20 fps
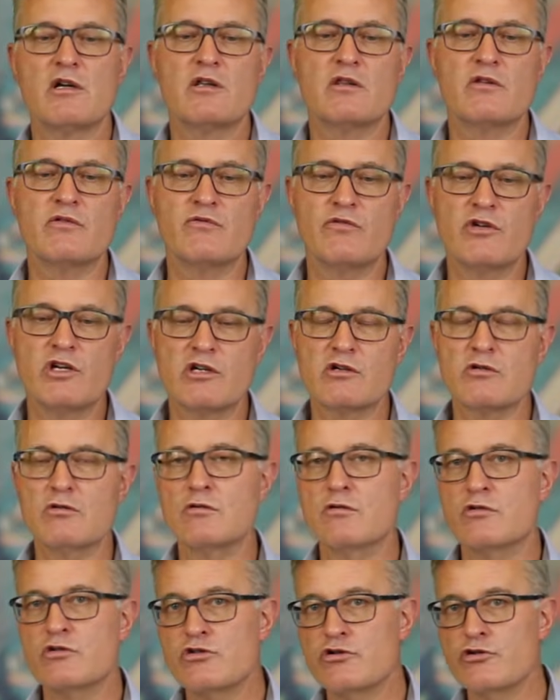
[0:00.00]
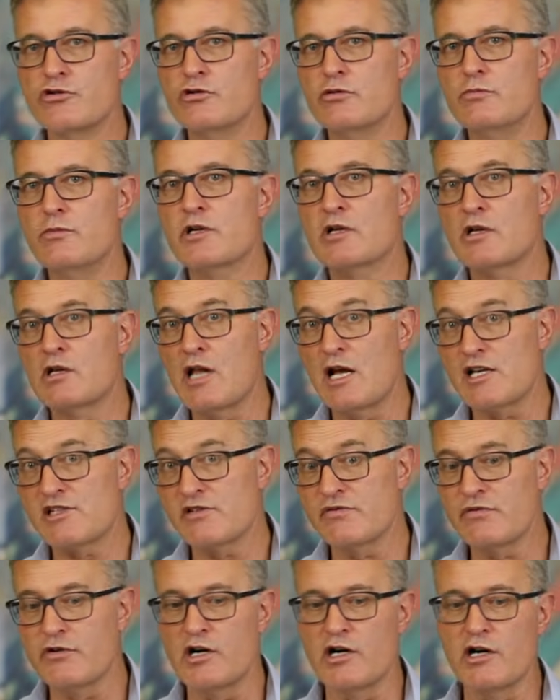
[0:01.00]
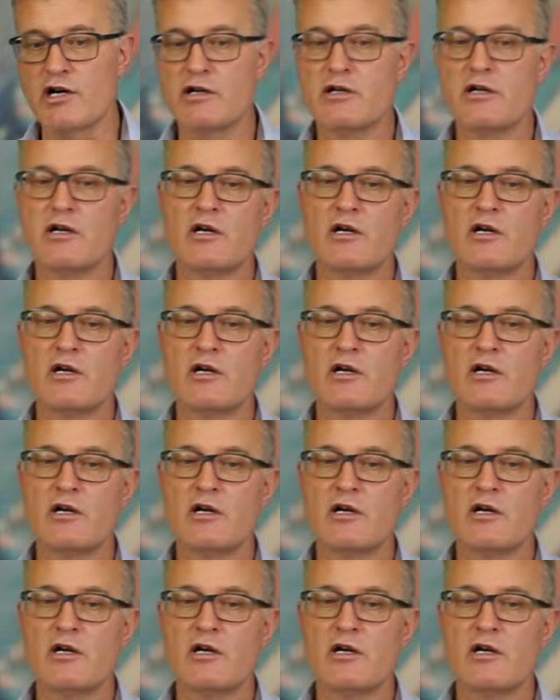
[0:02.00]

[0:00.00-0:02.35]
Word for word: the Vehicle Tube Classifier.